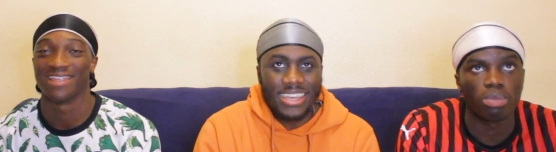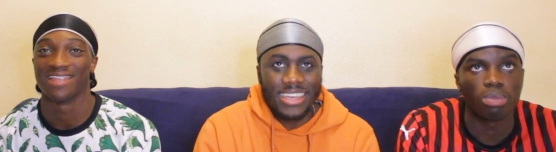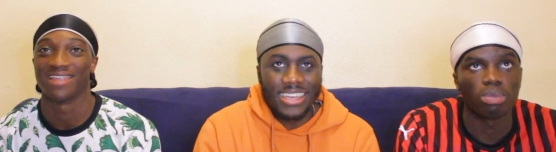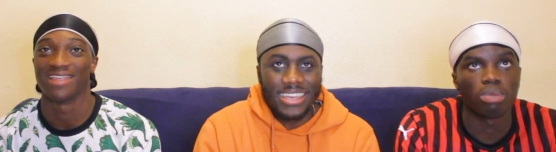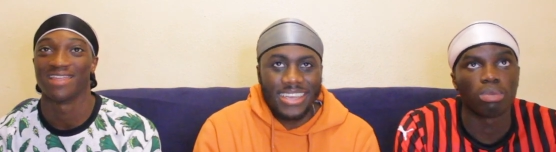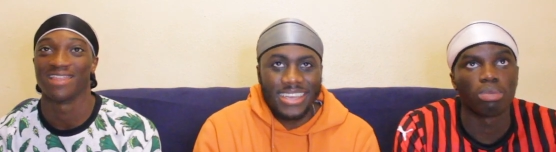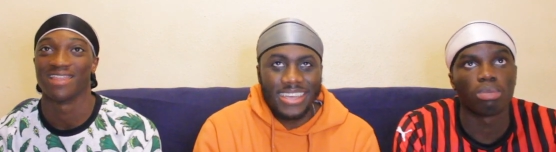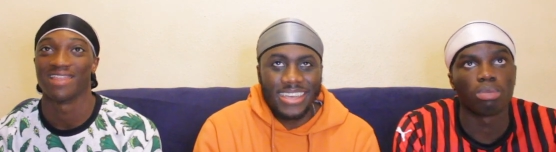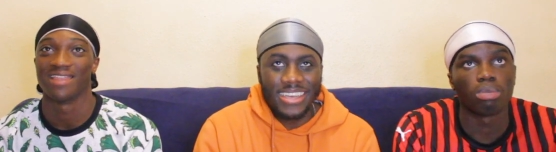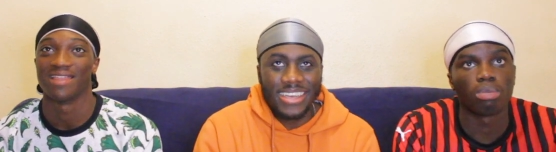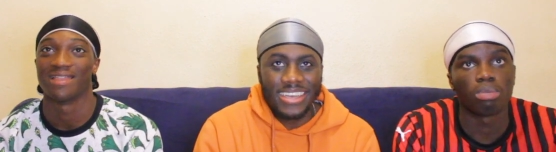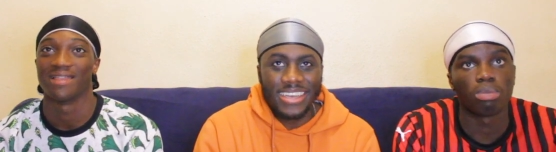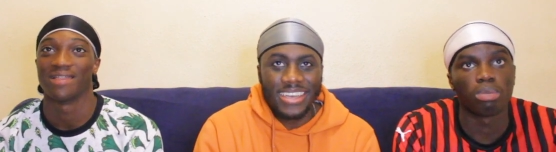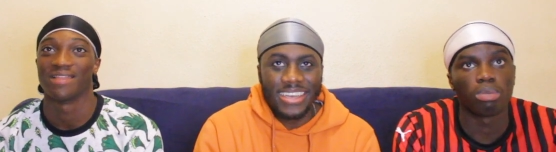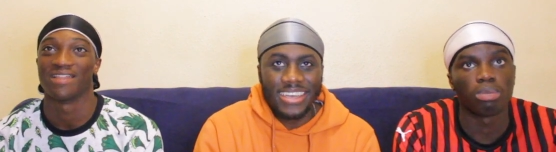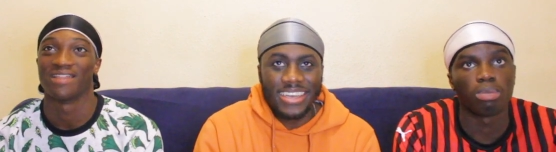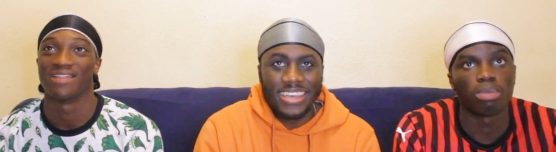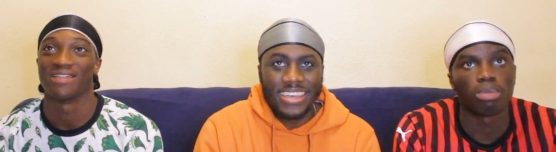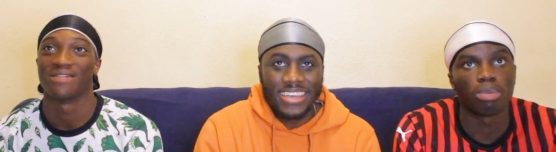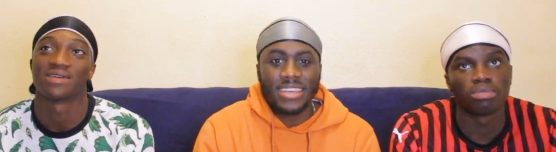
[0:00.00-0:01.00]

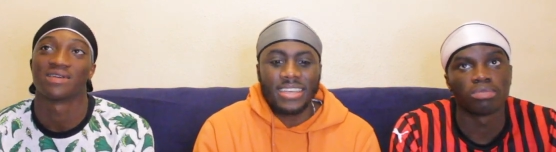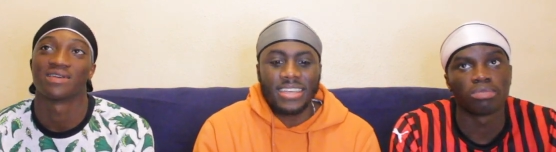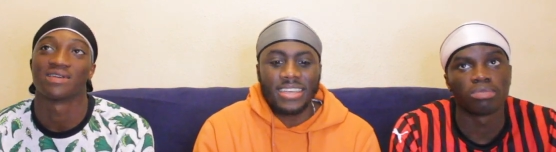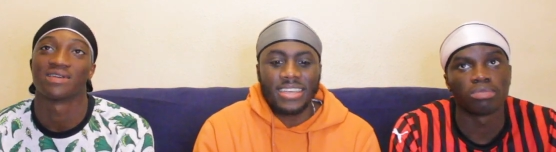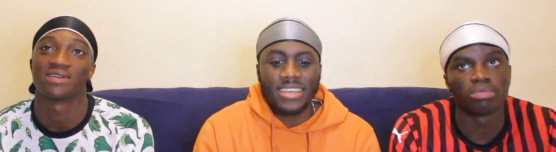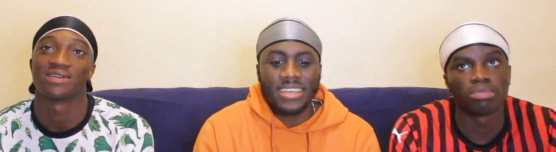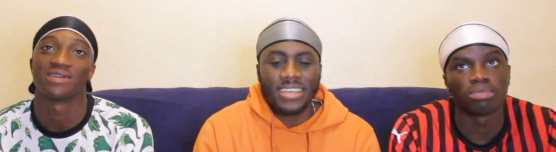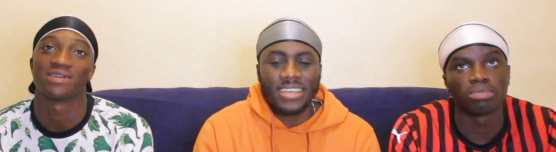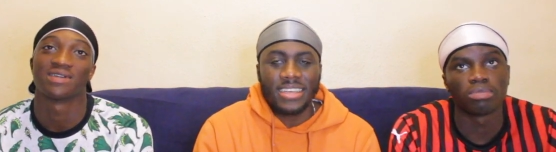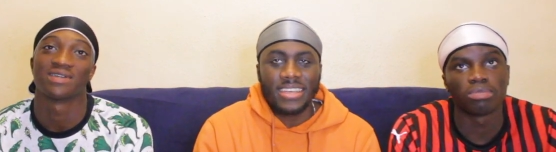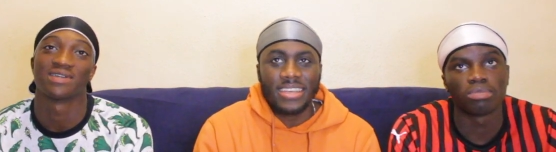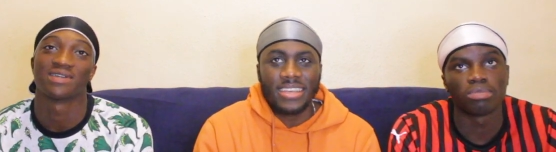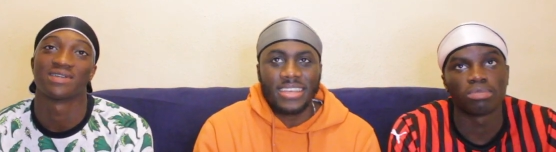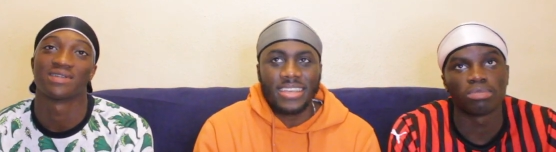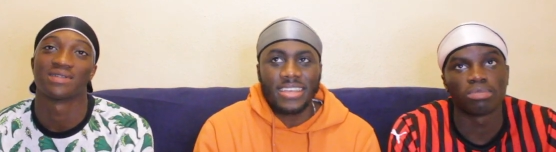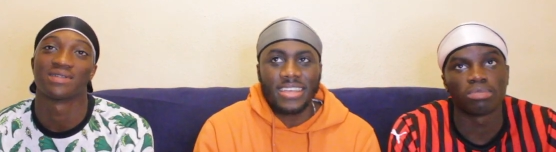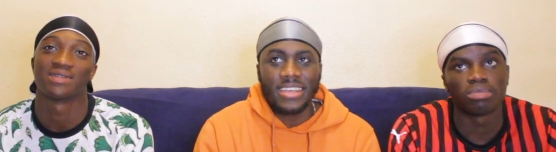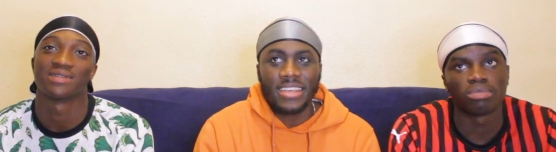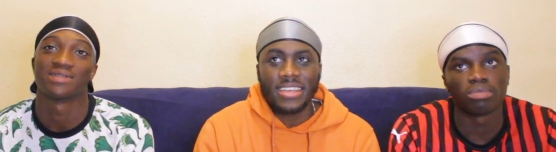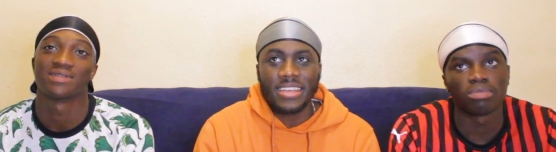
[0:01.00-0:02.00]

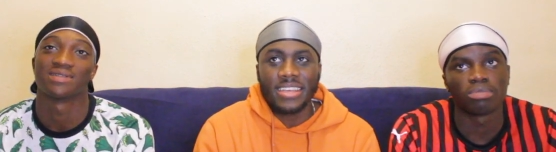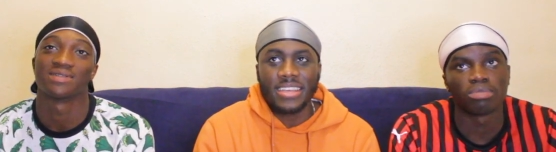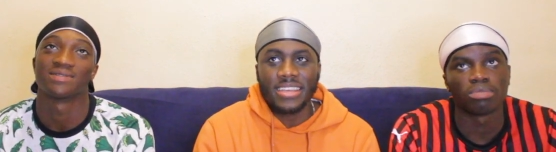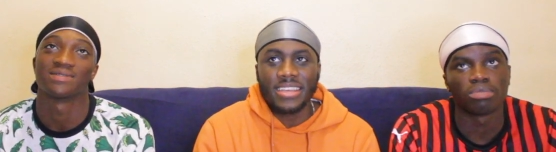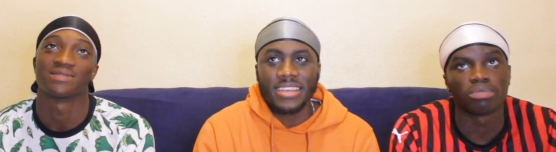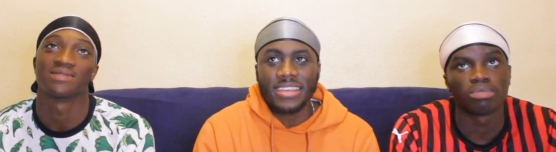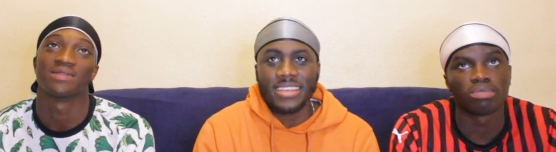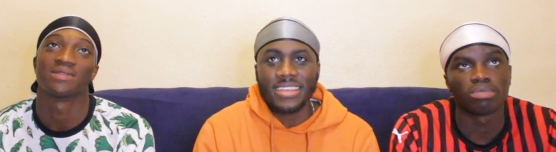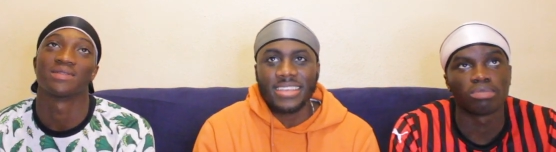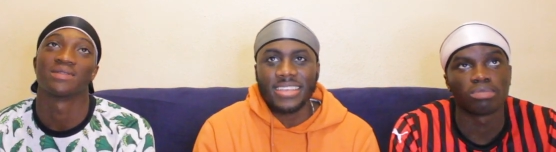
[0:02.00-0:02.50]
(silence)